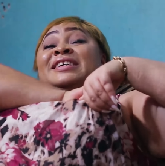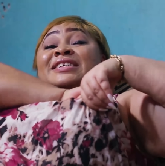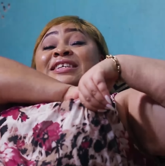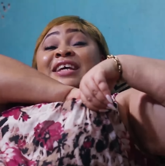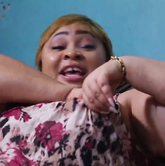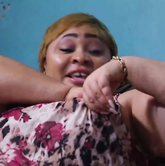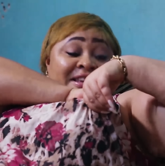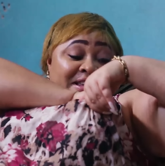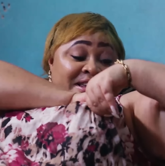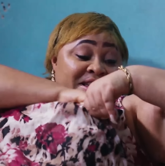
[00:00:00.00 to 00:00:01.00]
See, eh?
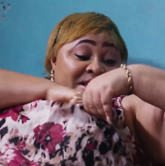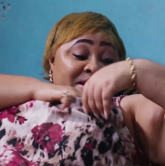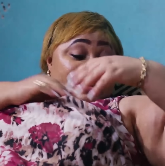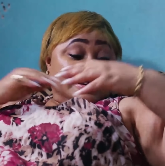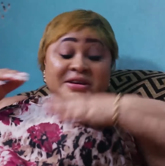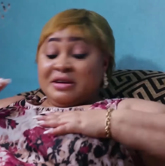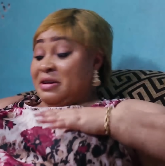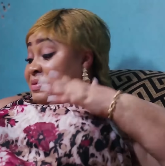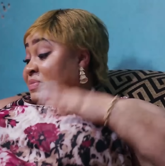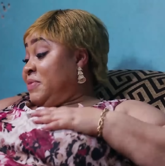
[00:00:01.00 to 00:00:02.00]

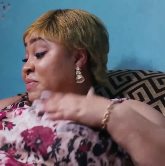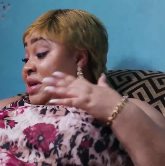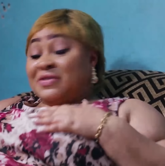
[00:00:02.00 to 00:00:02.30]
Prepare